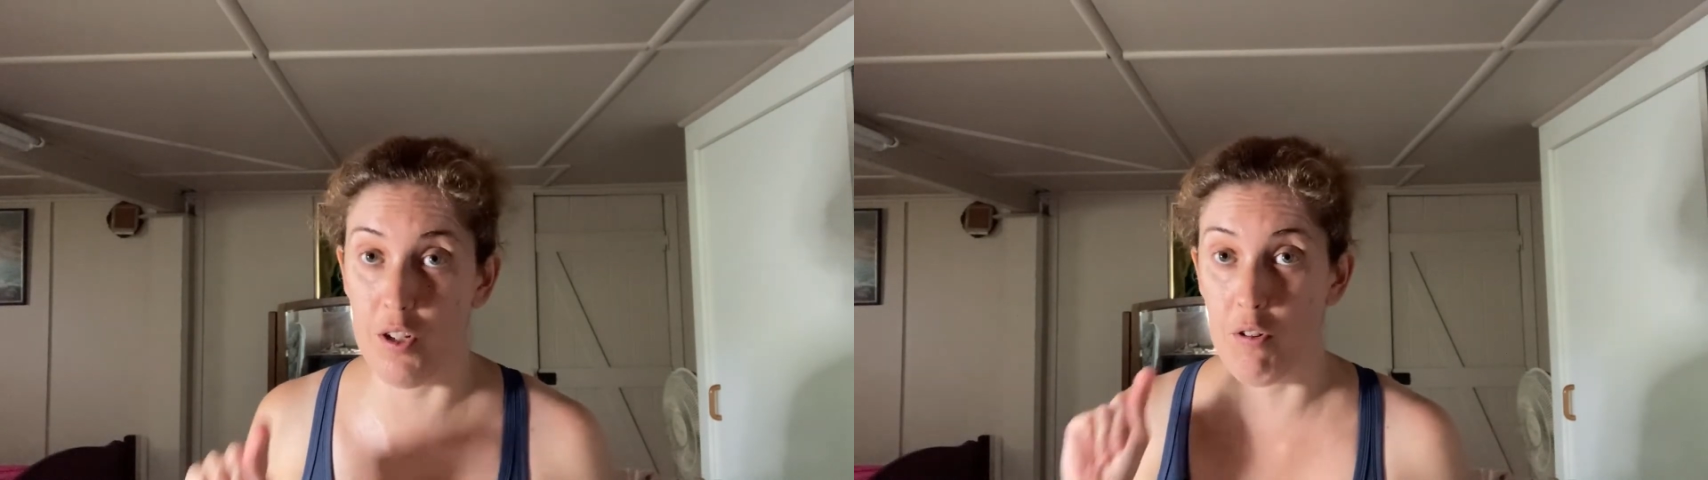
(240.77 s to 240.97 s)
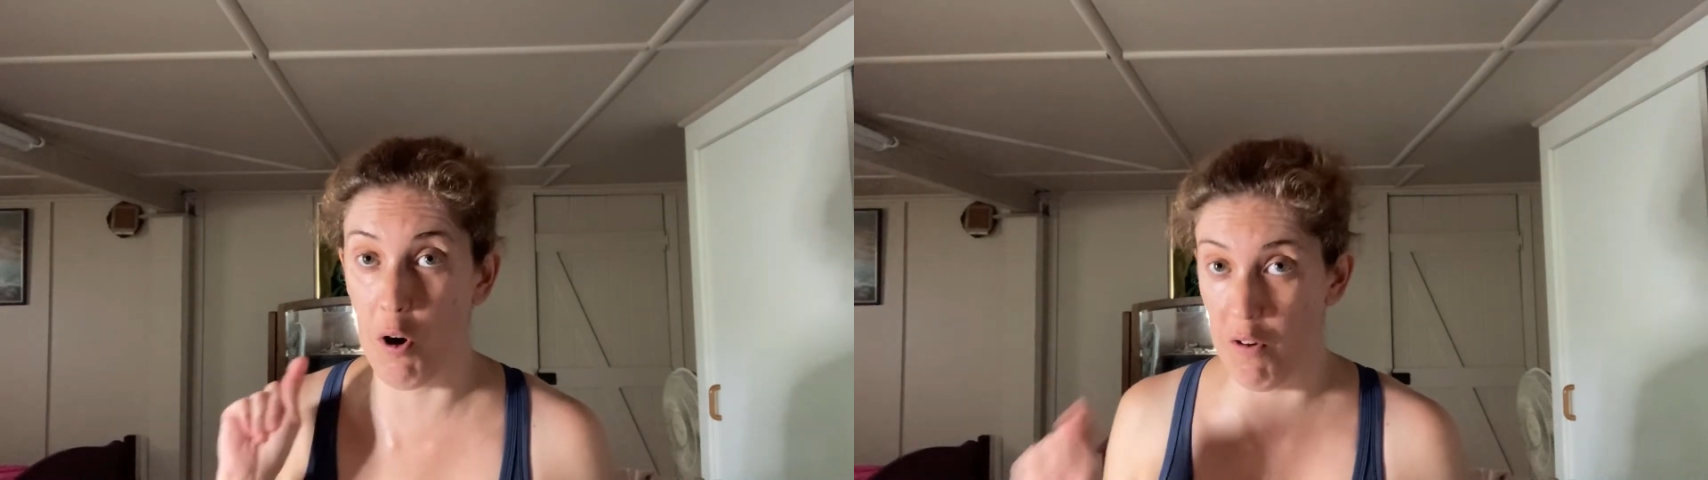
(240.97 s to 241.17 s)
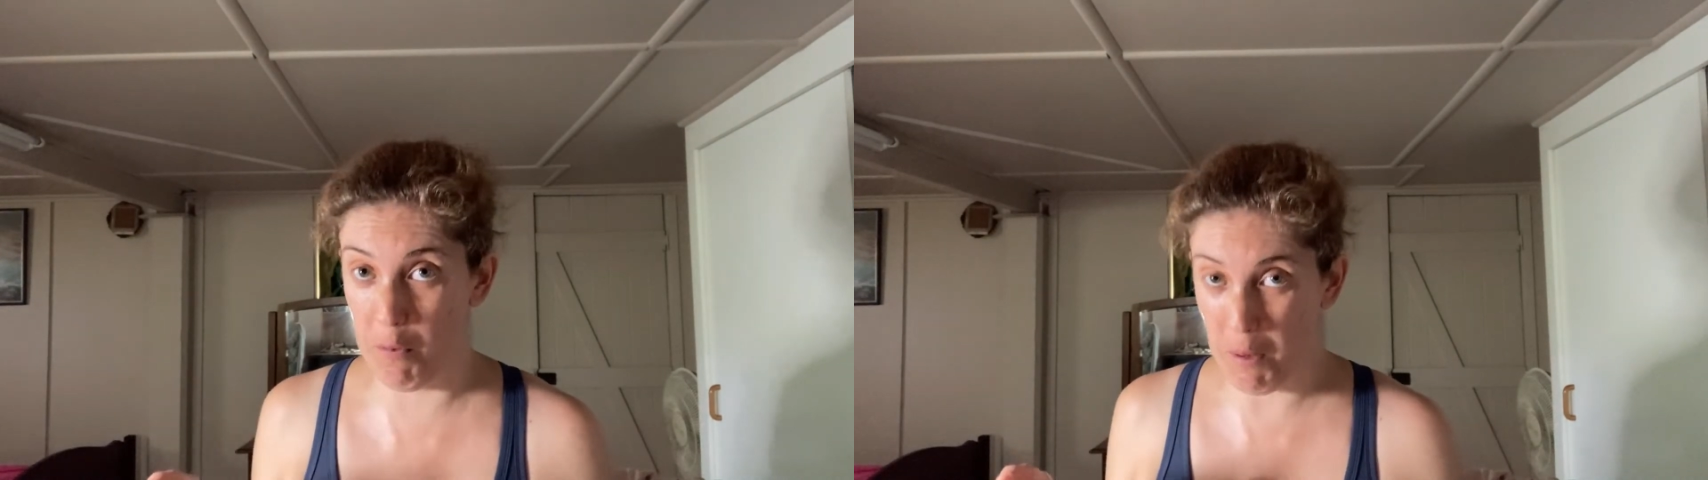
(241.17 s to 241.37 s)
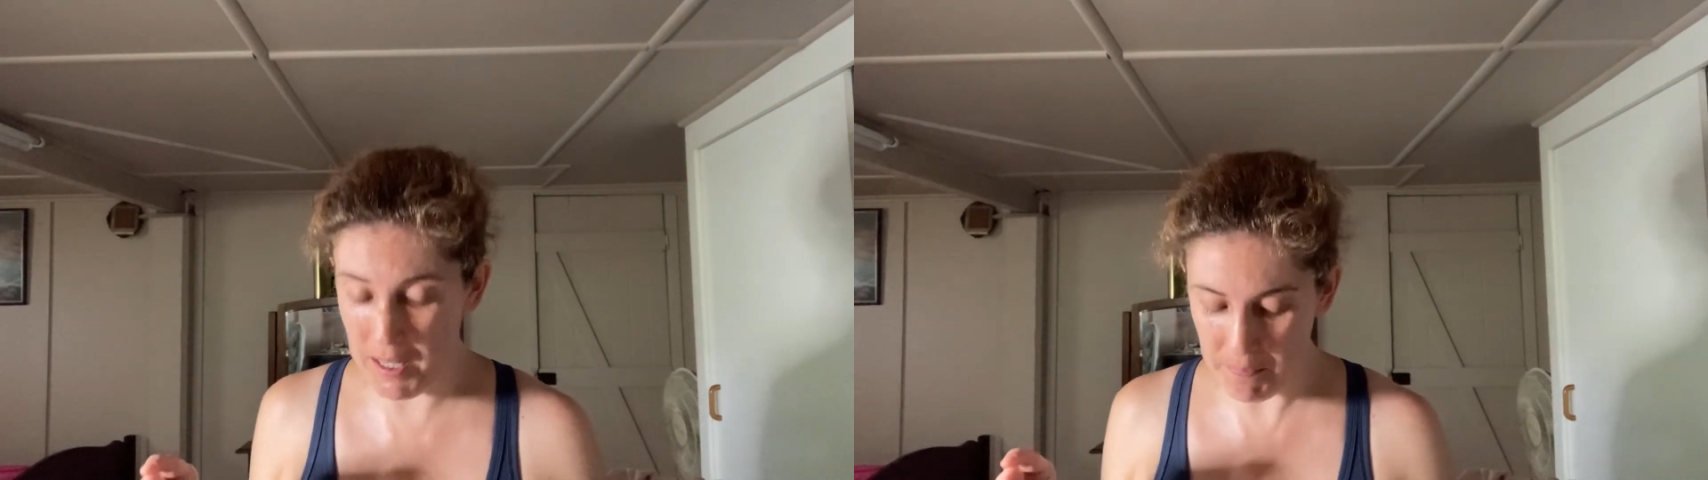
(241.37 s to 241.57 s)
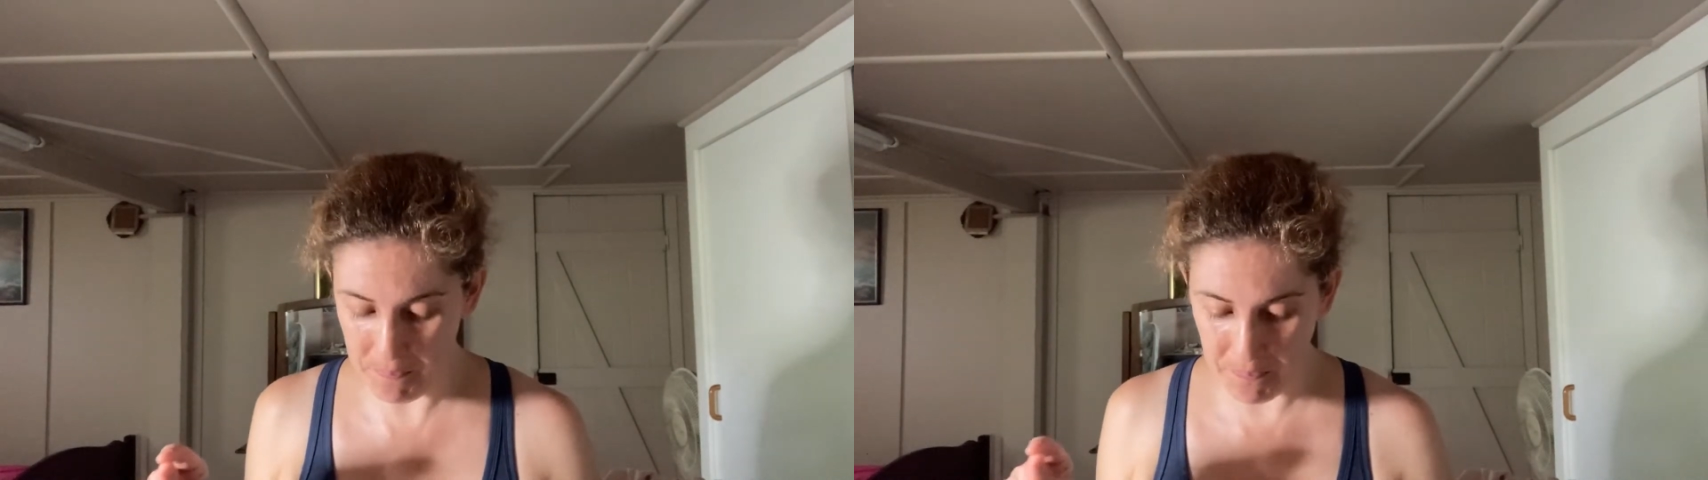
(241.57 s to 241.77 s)
you're
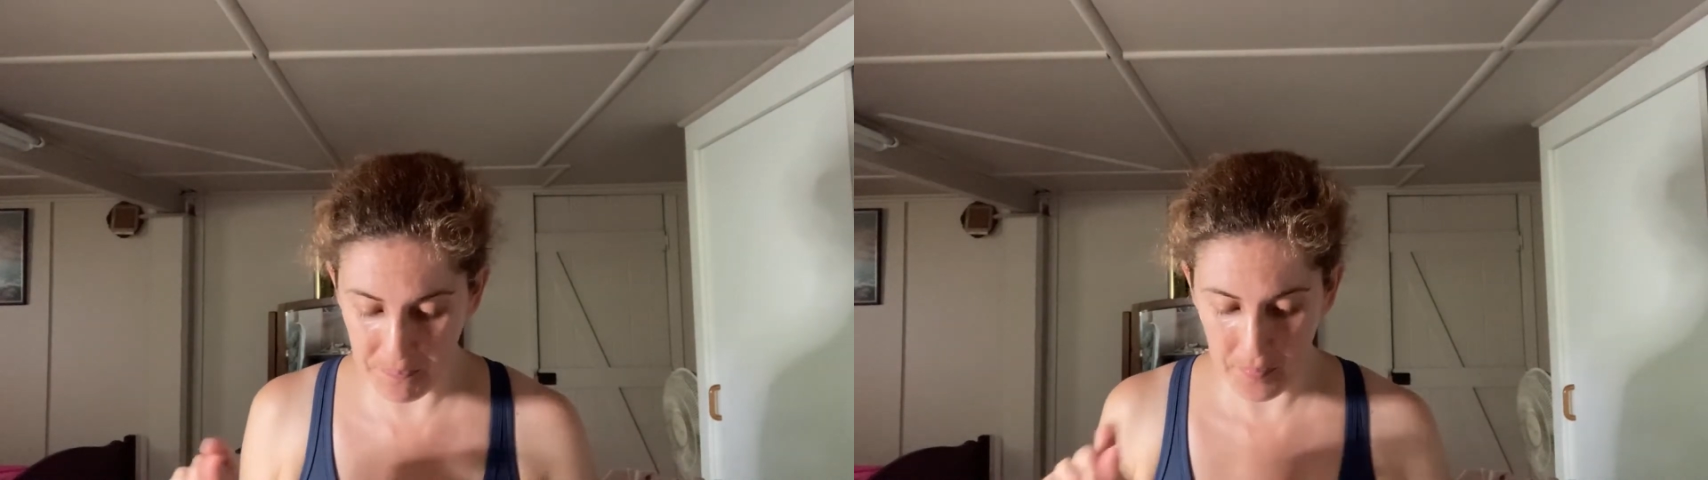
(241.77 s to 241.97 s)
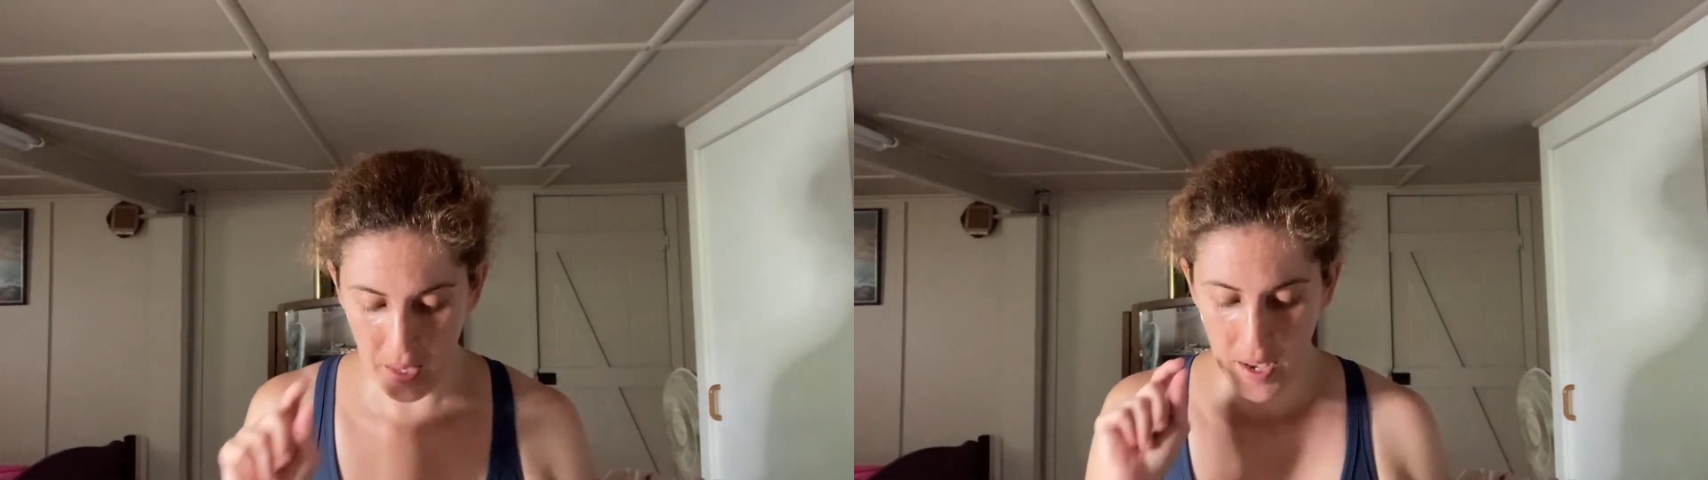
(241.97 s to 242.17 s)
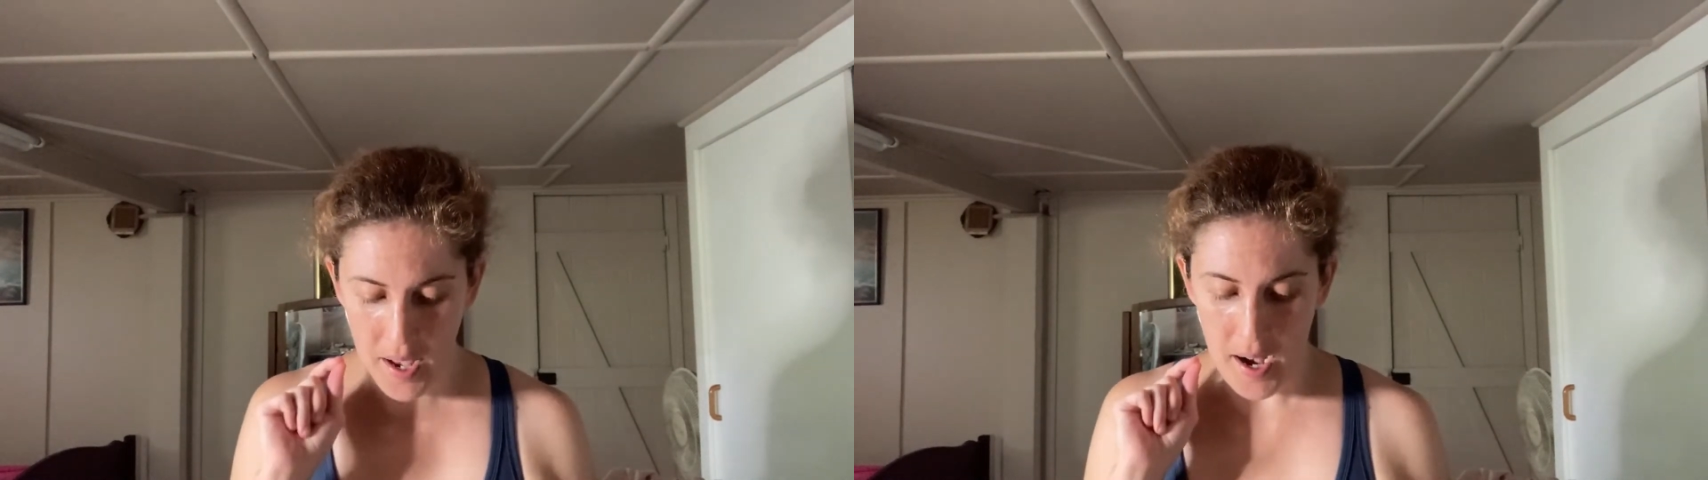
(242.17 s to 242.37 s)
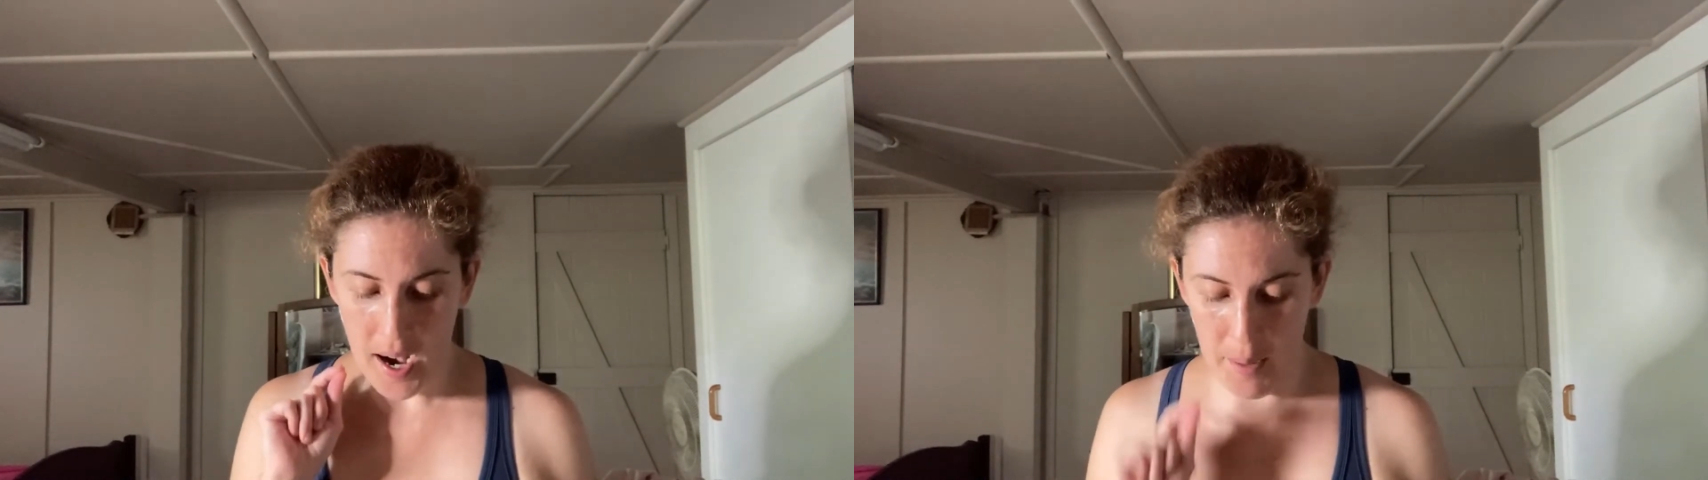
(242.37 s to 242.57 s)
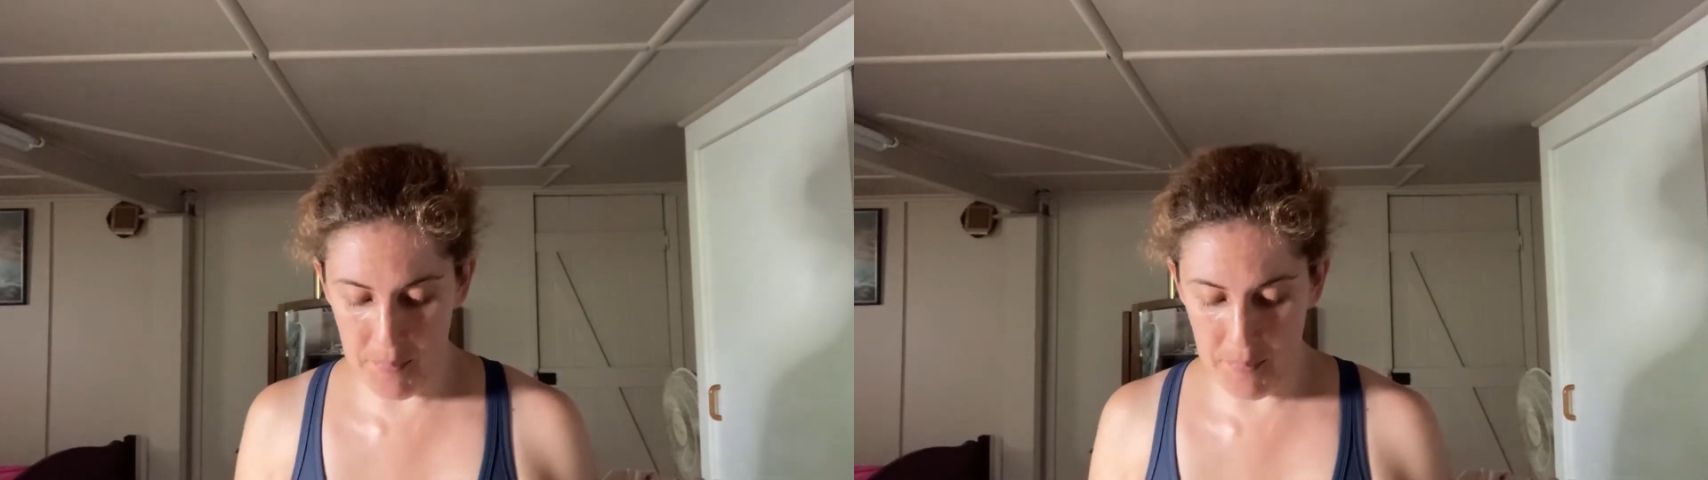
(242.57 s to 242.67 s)
overweight. A